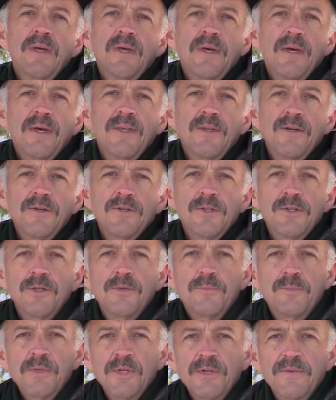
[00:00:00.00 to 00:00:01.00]
Hey there,
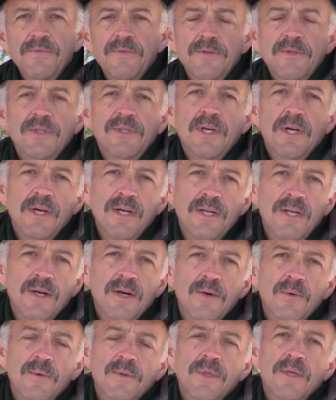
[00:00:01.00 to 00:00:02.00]
Tube Surfers. Don
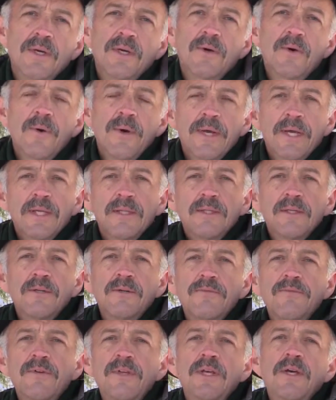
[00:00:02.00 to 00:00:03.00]
here with a quick
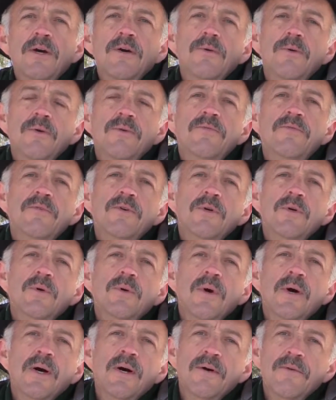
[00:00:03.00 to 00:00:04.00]
little video
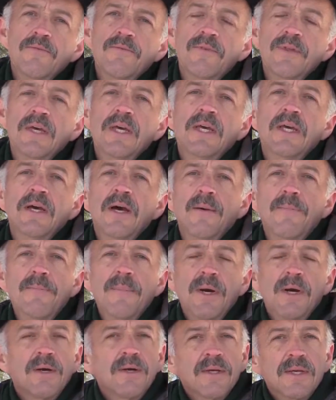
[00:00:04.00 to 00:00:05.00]
review of the
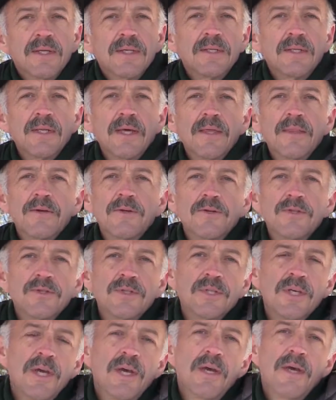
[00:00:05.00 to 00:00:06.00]
American
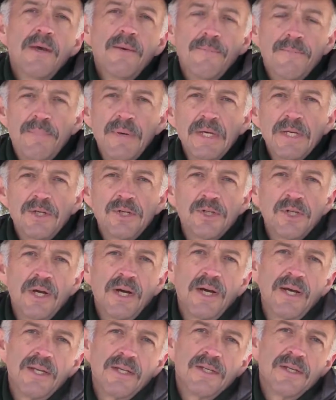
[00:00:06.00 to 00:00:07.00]
Leathers Big
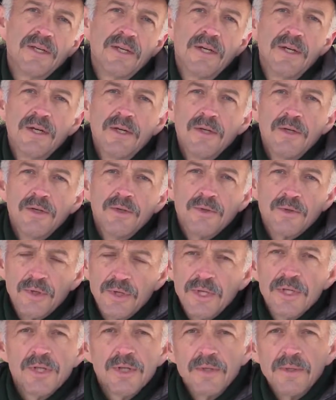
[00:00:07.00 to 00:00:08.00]
Shot
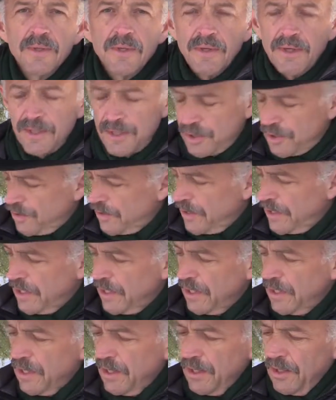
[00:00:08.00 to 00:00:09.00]
traditional
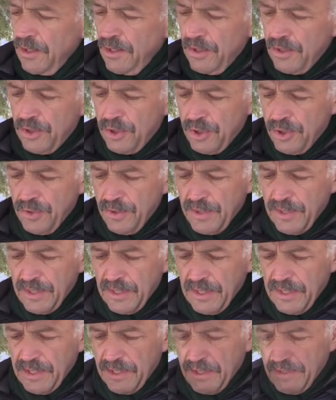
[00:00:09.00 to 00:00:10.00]
archery shooting
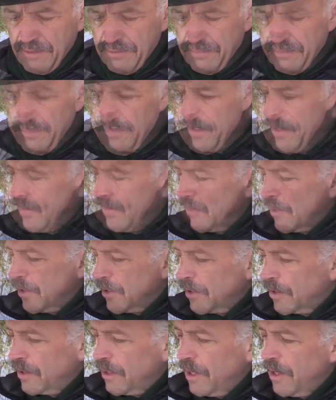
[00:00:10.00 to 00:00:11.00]
glove.
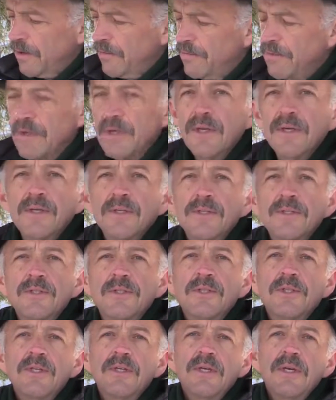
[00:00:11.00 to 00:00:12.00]
The glove
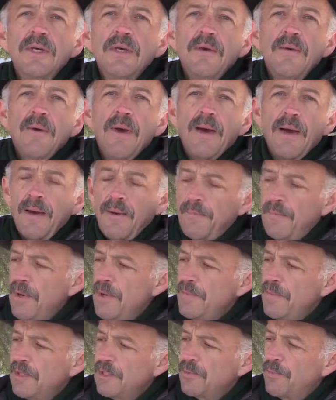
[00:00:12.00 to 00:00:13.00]
is
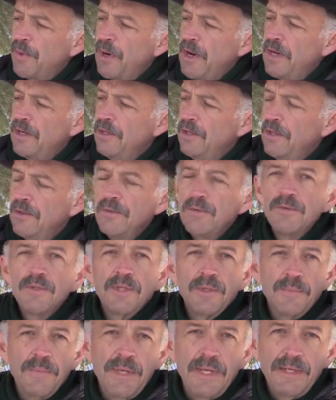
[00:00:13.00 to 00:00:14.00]
pretty much brand new
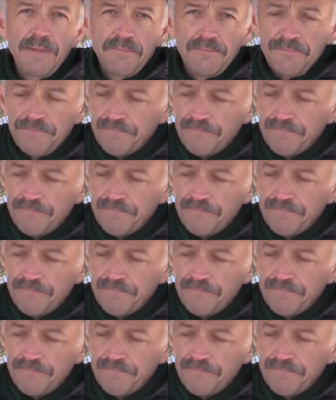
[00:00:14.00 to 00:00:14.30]
to me,